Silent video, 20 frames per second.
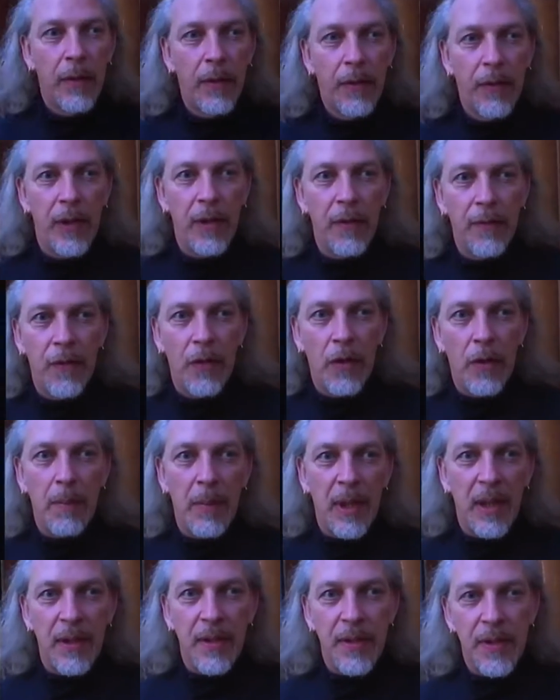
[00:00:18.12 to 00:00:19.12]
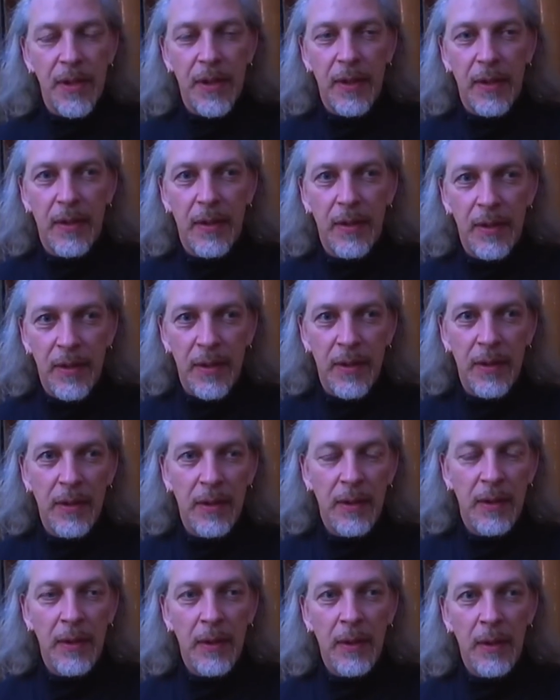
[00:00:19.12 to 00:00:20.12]
three or four months and
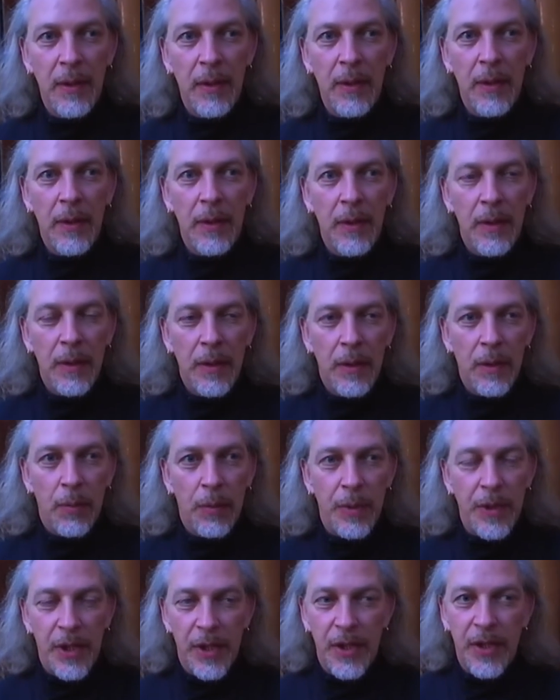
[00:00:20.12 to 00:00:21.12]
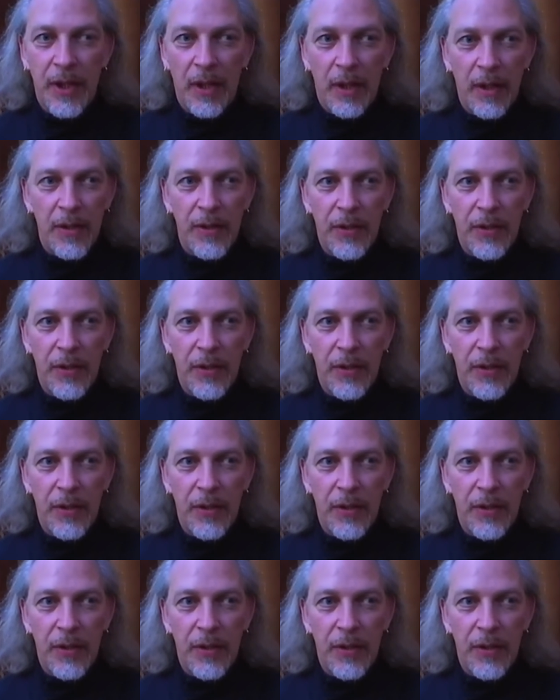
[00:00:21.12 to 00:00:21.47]
we just started